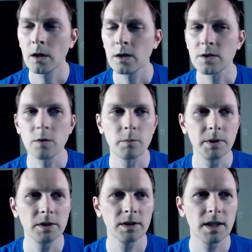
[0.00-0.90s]
So
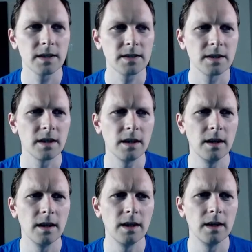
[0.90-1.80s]
BuildKit,
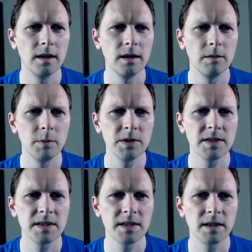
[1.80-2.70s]

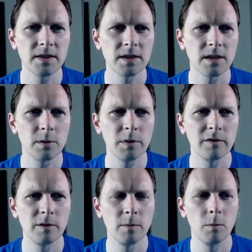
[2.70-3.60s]
buildctl is a little bit
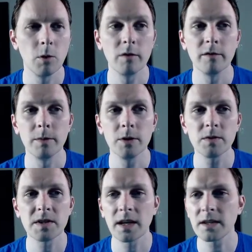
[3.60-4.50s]
more
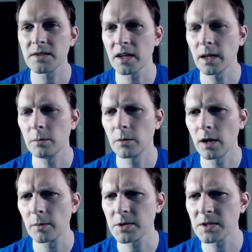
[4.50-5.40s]
verbose. It has a couple more
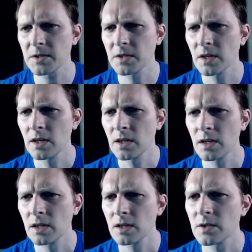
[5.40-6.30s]
options.
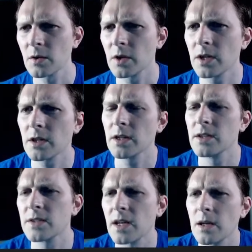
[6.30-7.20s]
So here
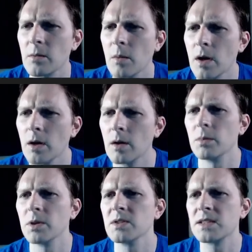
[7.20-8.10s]
is a
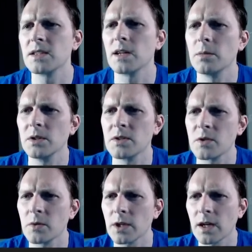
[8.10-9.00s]
buildctl build.
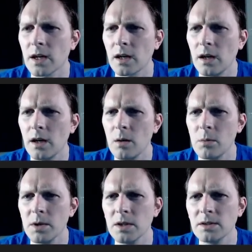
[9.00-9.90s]
So we're going to call
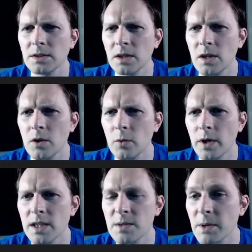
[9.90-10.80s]
build. We
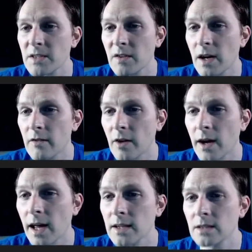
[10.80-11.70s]
get to specify our
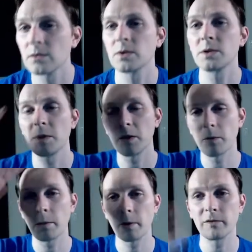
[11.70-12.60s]
front end, which you might
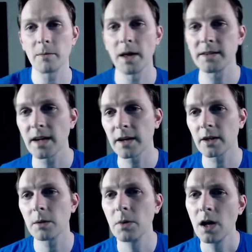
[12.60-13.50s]
remember from that
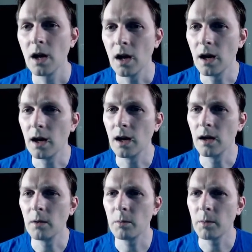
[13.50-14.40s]
diagram,
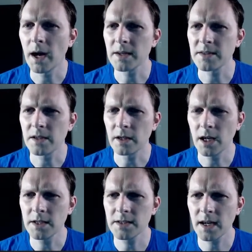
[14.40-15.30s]
pass in our
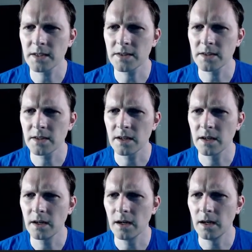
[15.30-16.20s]
context,
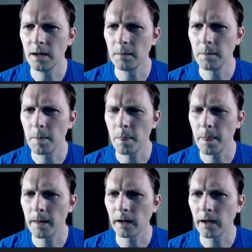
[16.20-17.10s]
and
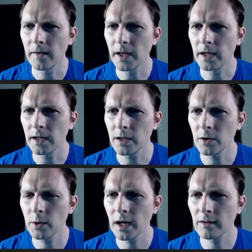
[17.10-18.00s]
then here
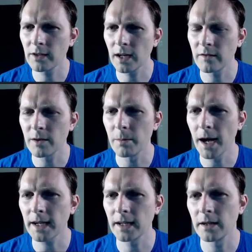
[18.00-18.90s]
we have kind of the
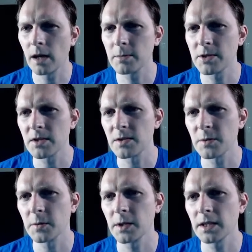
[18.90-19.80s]
back end option. So
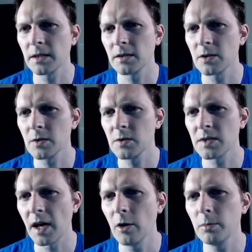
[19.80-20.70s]
we can choose
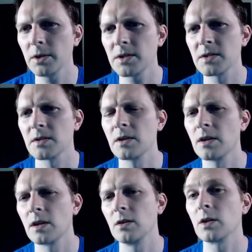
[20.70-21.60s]
outputs.
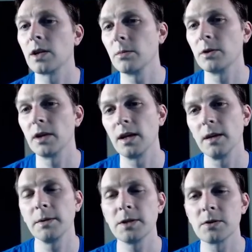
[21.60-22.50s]
You can output an
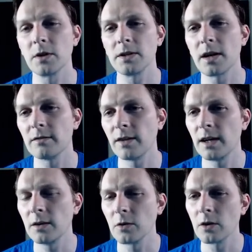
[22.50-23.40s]
image or a tar
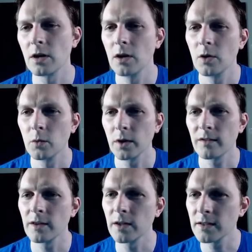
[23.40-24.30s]
file or
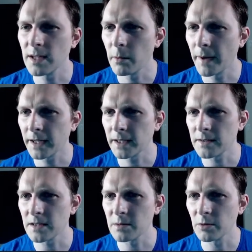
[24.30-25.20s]
whatever type of
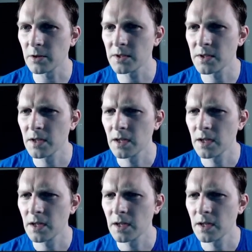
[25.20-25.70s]
backends it supports.